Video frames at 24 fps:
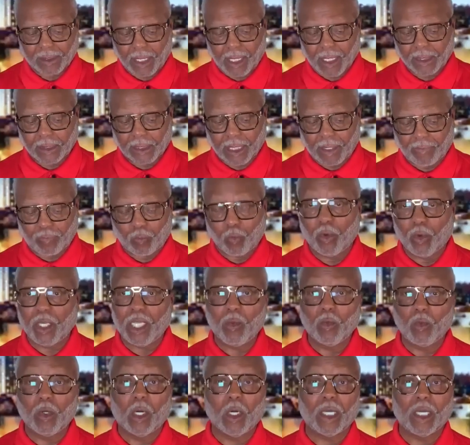says, if we
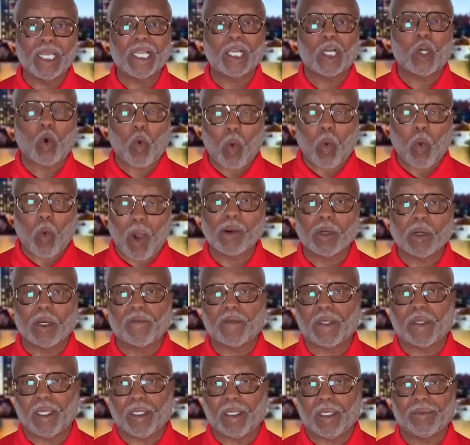will inquire of
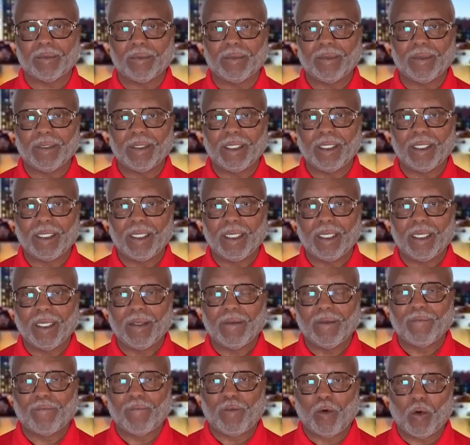him
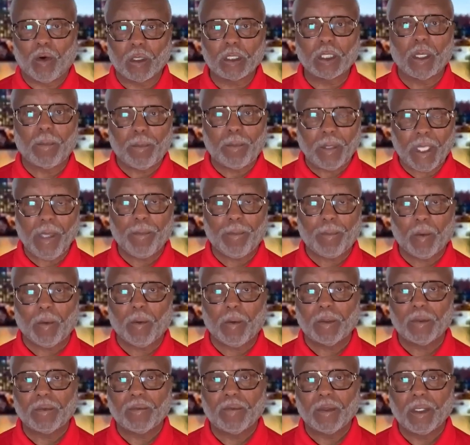for the
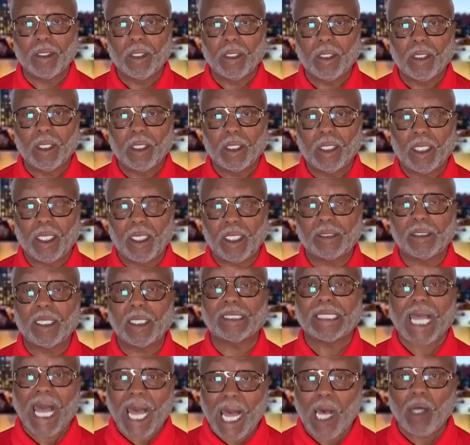people, he
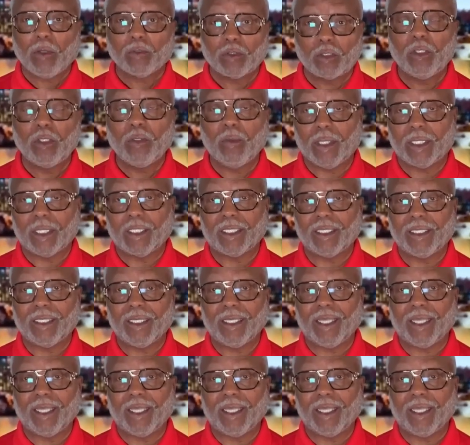says, I'll do it.